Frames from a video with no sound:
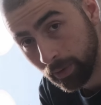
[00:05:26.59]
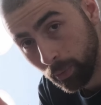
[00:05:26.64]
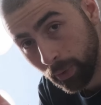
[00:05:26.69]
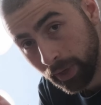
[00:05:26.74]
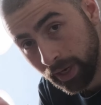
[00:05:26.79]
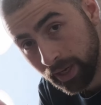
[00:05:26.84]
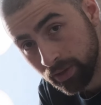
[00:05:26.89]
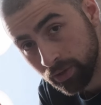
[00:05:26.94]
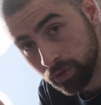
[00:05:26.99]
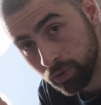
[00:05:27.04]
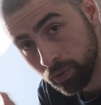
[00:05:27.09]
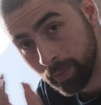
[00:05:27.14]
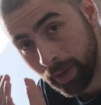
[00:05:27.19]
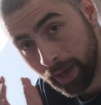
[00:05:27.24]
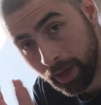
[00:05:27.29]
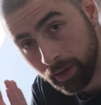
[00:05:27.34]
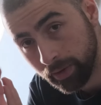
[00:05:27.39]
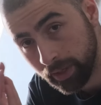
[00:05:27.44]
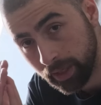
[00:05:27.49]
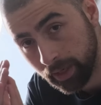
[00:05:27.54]
when I zoom
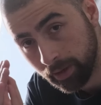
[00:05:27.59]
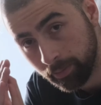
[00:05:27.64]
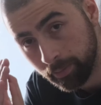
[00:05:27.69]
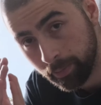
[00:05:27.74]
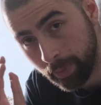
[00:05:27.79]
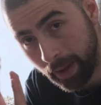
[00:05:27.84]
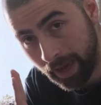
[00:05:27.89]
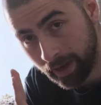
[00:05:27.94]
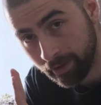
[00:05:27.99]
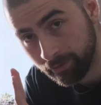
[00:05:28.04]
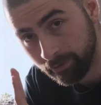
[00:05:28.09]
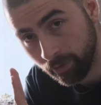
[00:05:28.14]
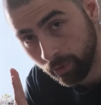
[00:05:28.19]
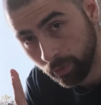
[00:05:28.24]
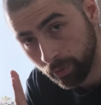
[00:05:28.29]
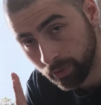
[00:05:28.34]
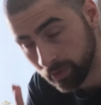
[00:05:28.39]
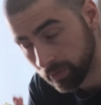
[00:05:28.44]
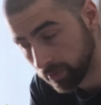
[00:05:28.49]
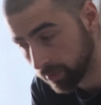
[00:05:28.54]
out, it back
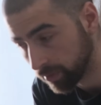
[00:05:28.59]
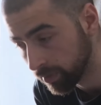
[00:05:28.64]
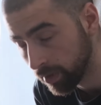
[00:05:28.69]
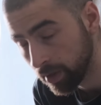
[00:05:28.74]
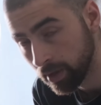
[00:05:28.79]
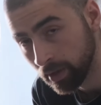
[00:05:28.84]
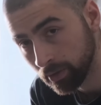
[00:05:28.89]
focuses.